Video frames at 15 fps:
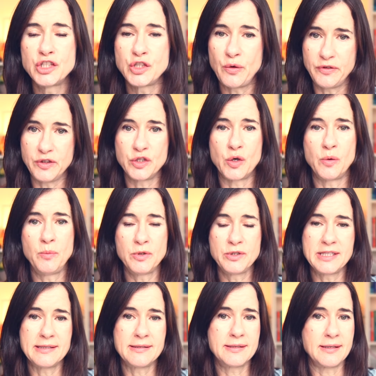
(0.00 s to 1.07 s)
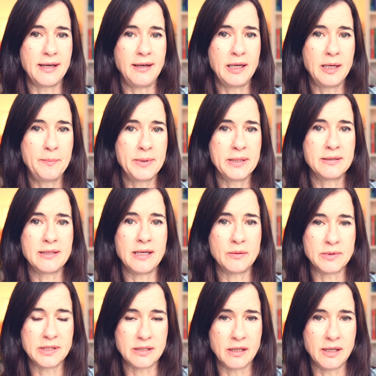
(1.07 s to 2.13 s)
So if you don't want to sell up and
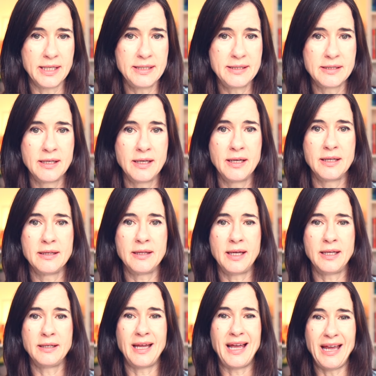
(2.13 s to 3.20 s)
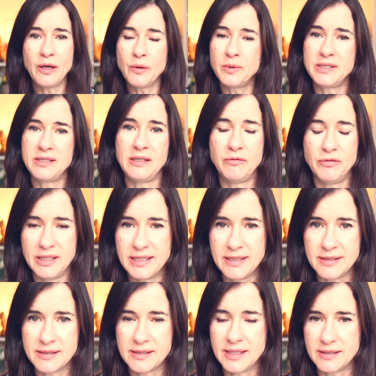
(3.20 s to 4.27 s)
downsize, then equity
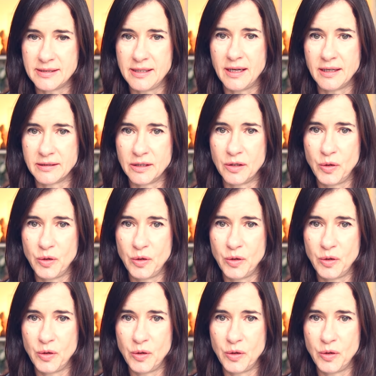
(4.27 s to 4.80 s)
release is the other